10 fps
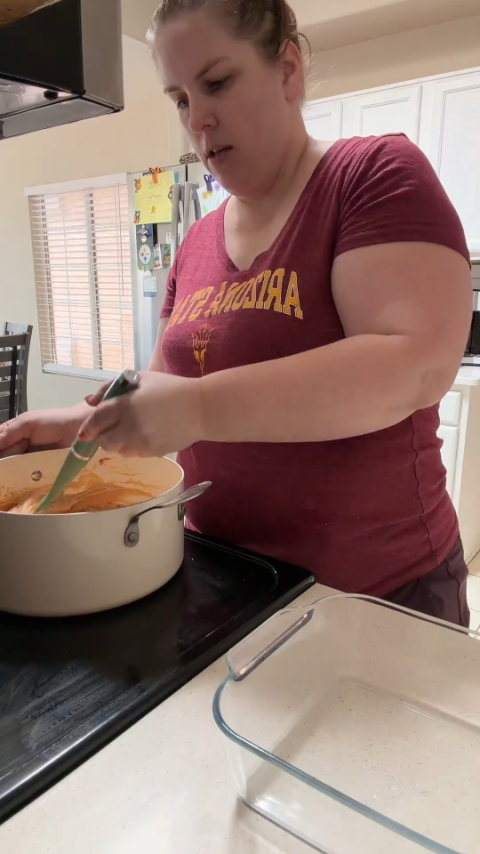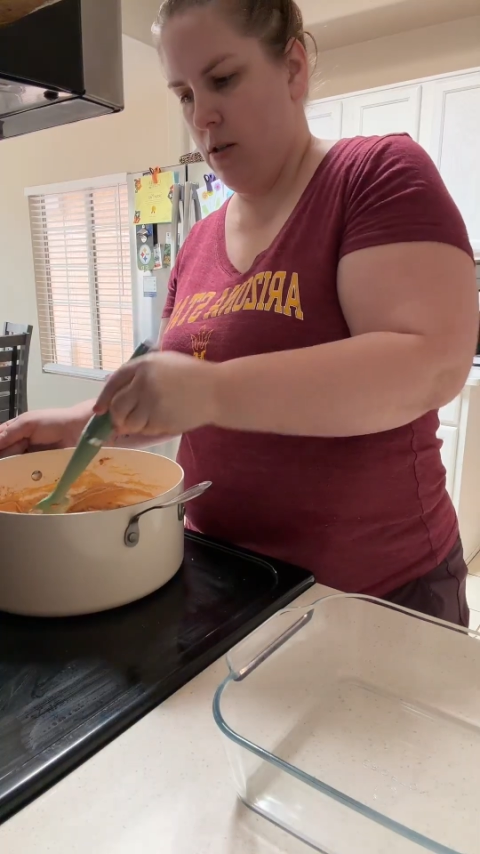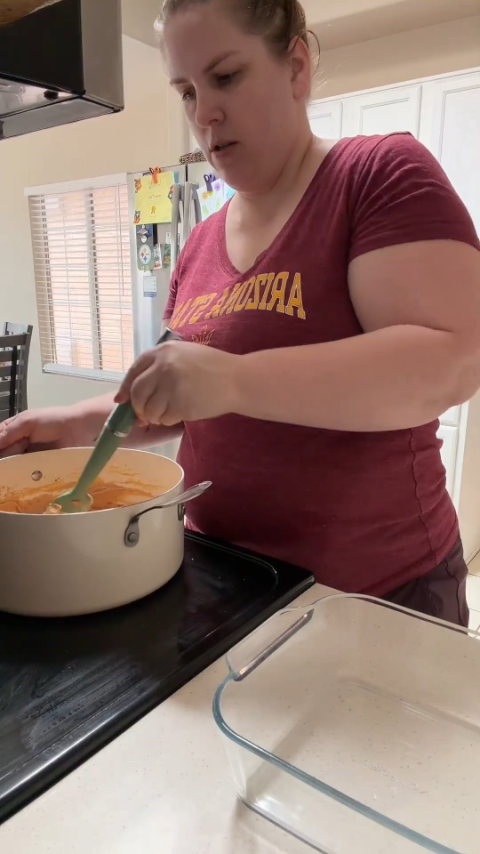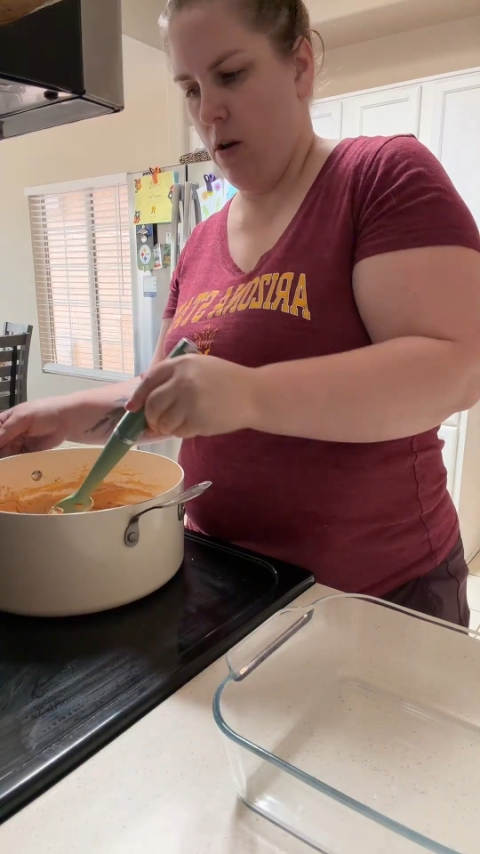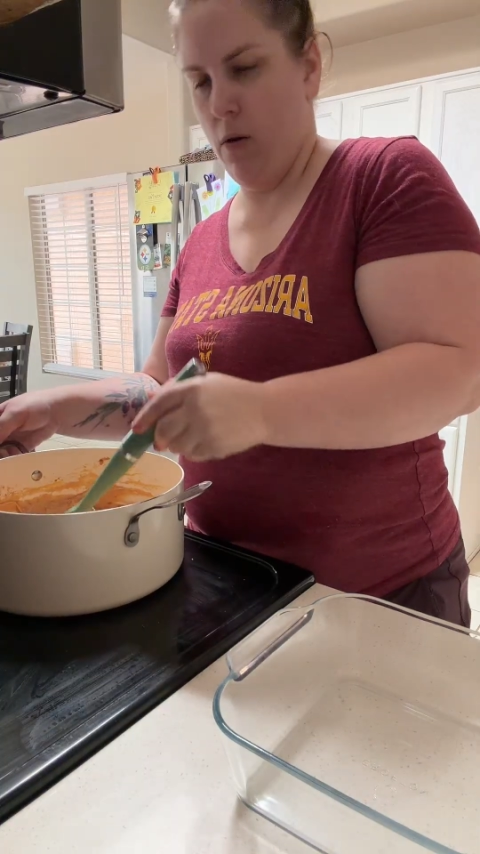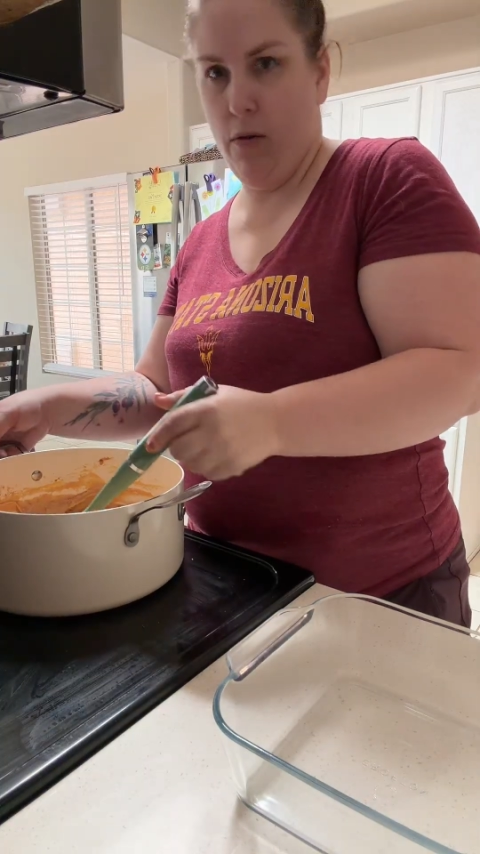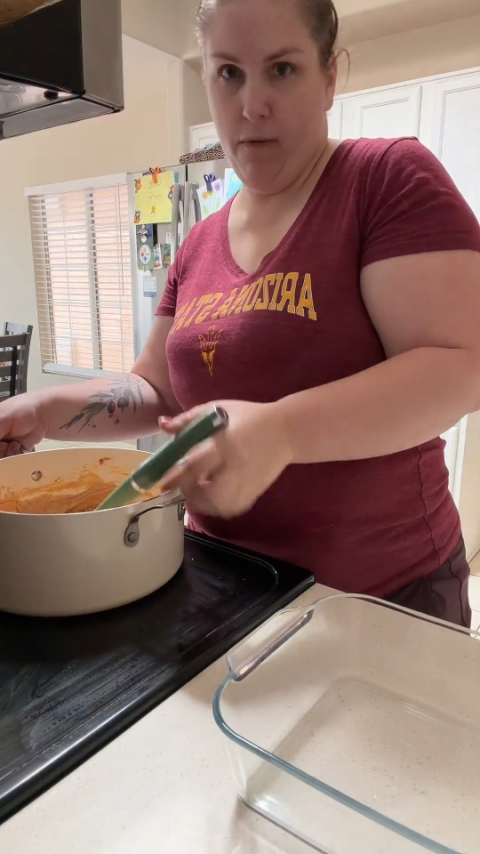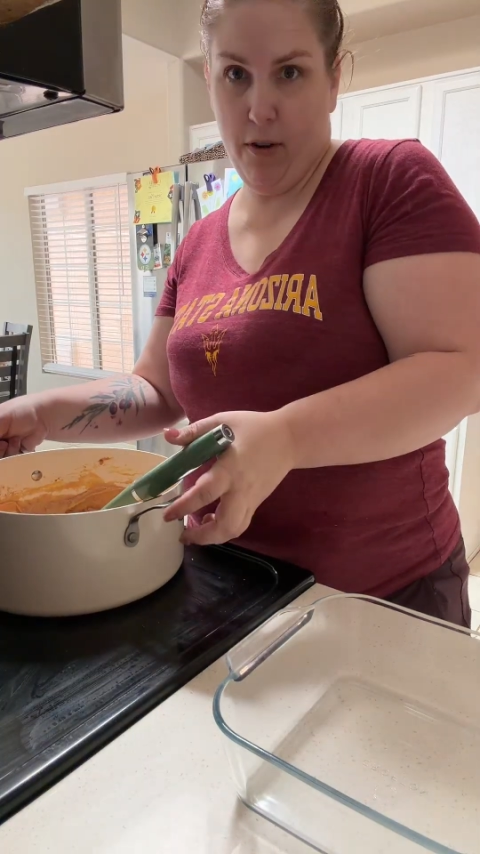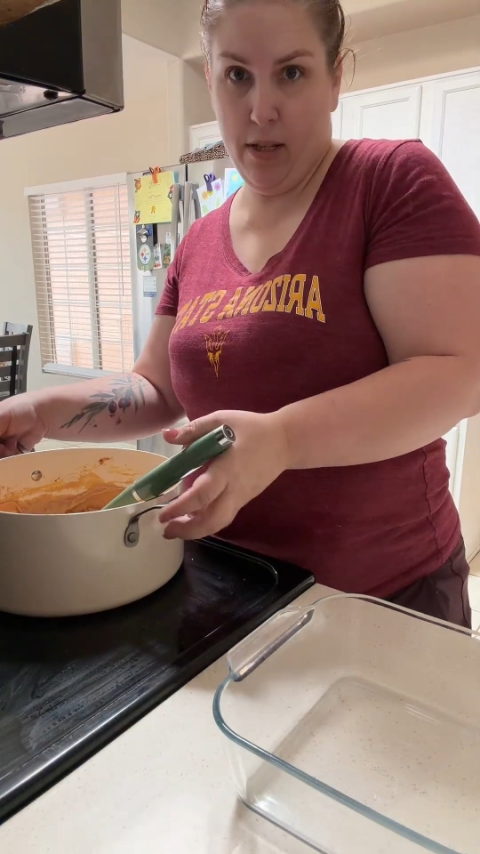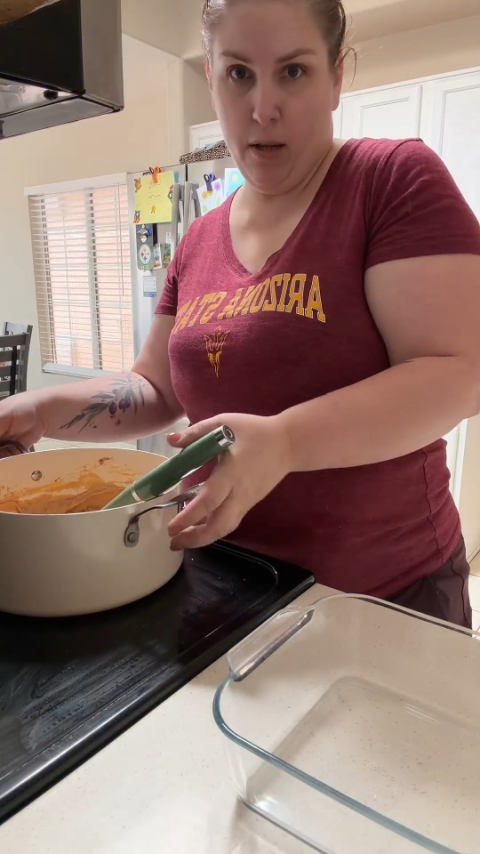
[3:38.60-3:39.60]
So the
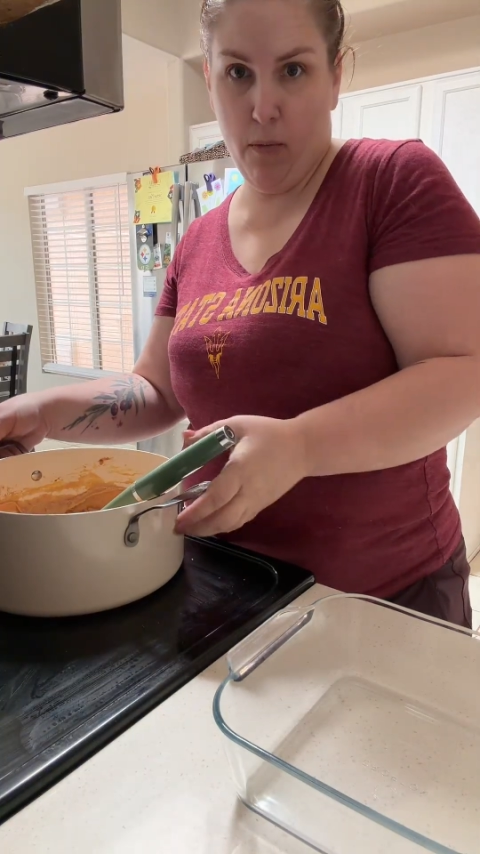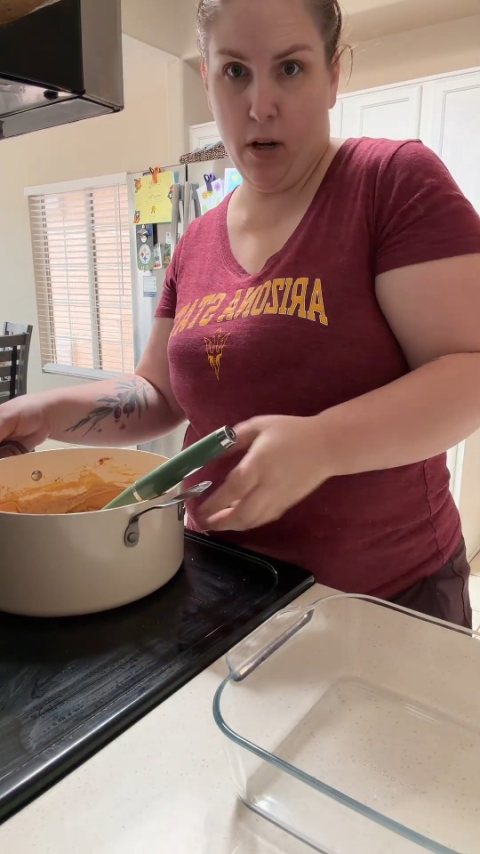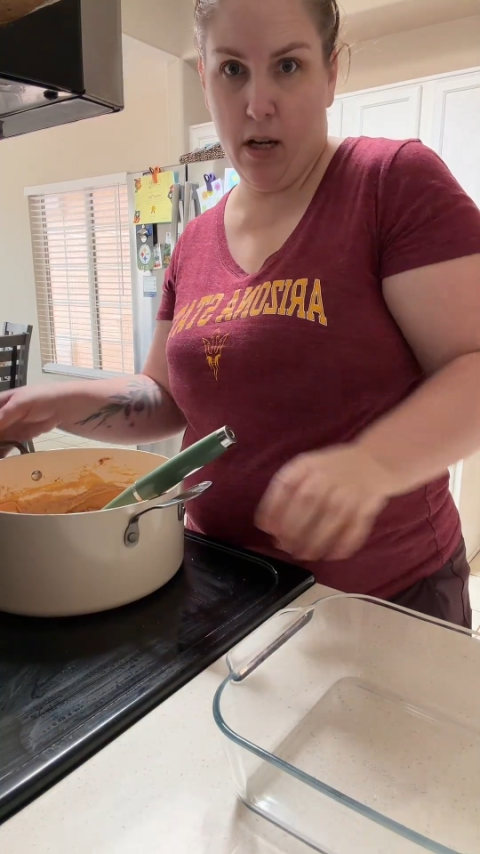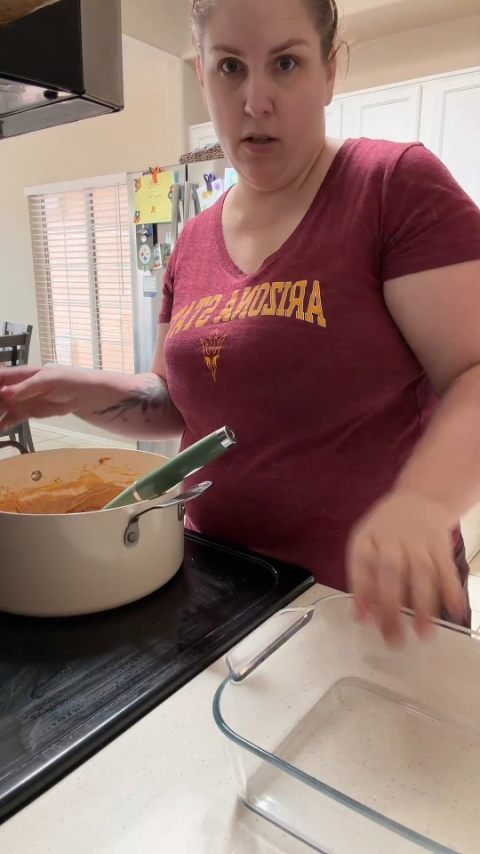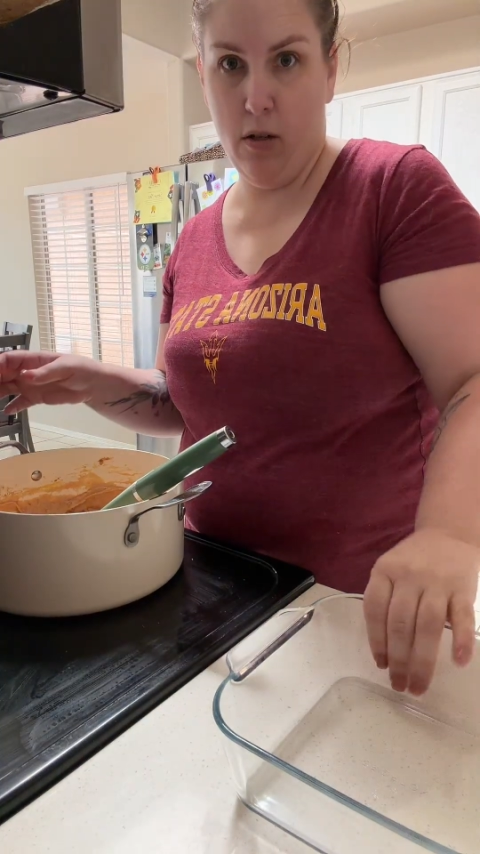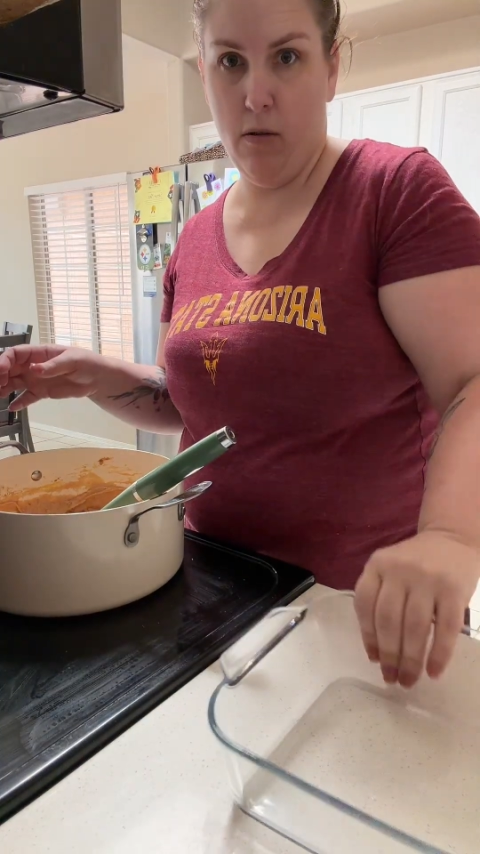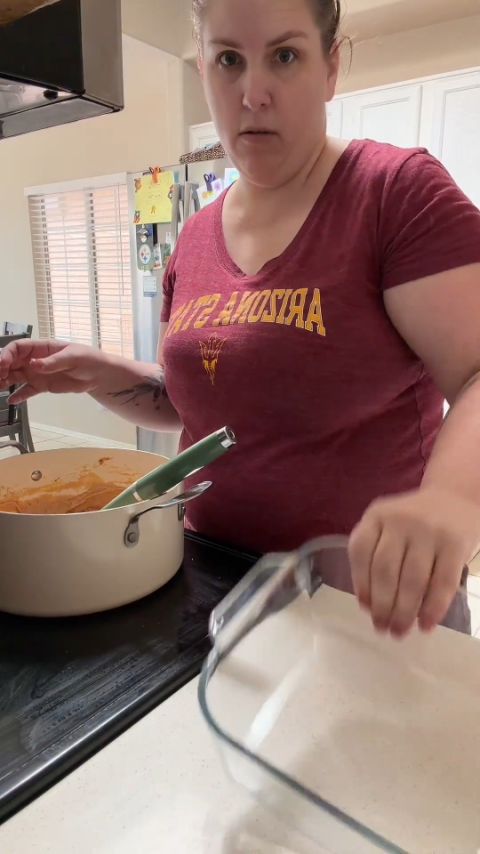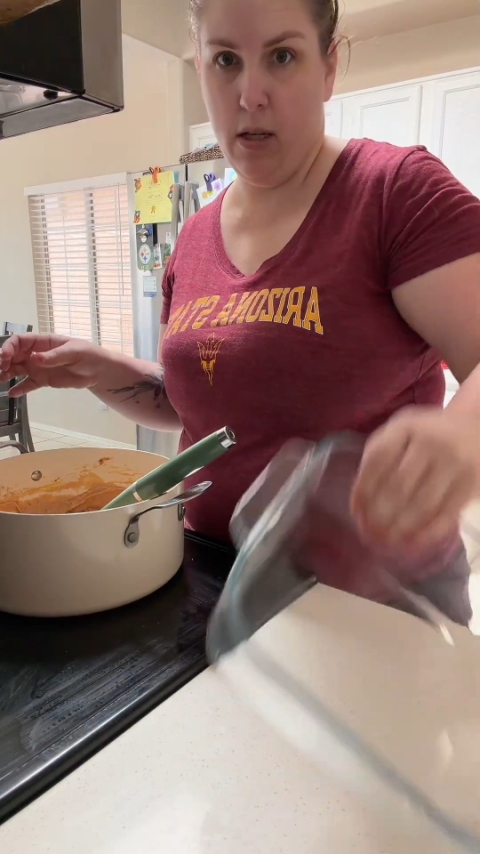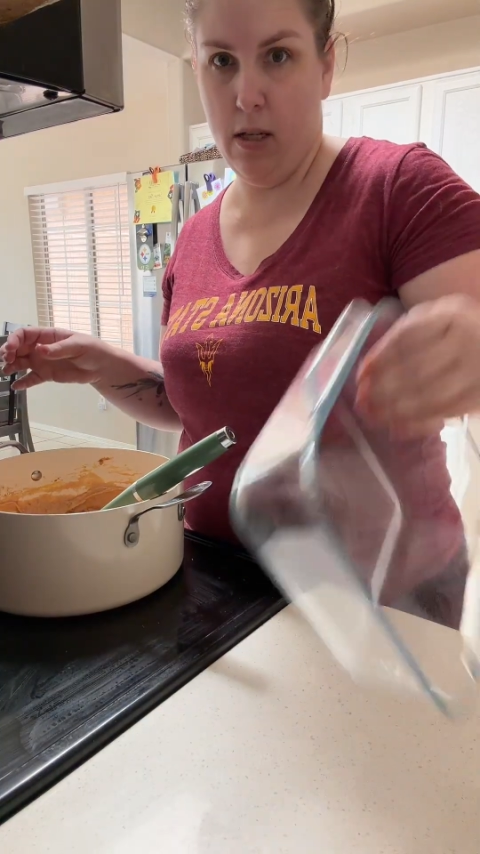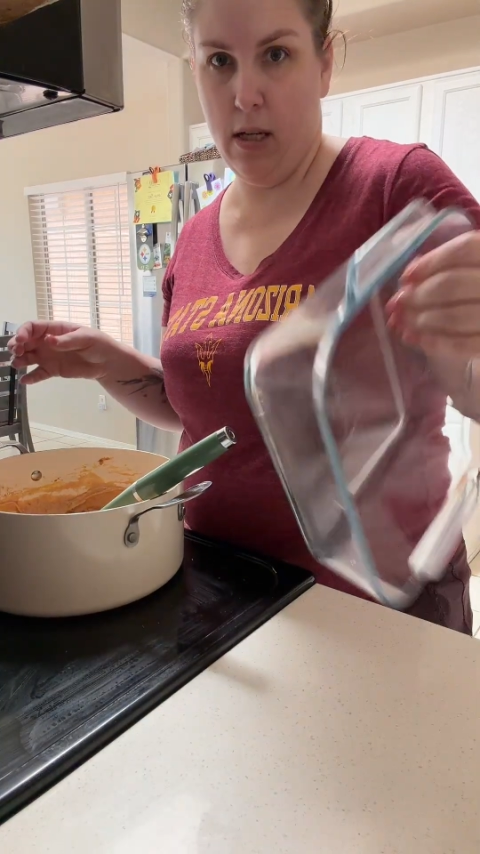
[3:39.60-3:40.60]
first thing we're gonna do
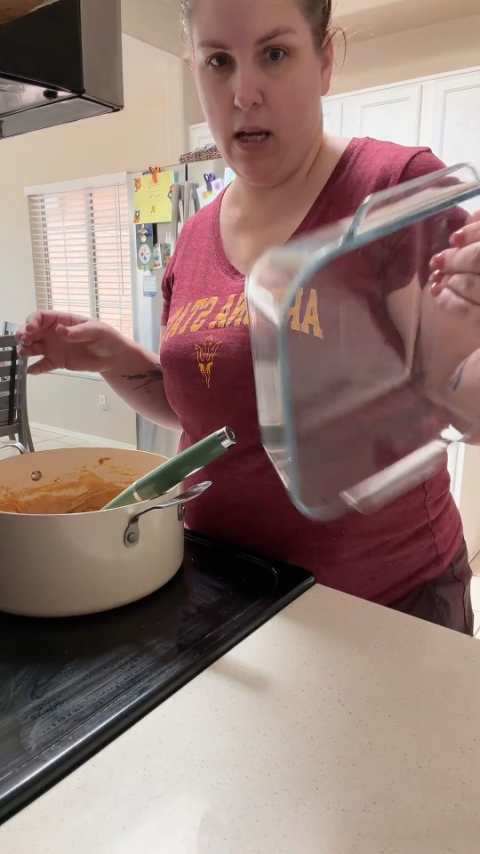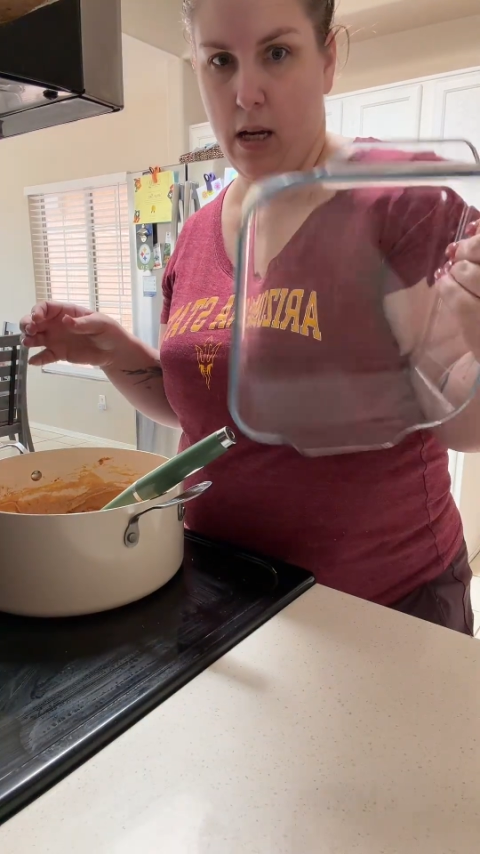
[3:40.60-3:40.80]
is take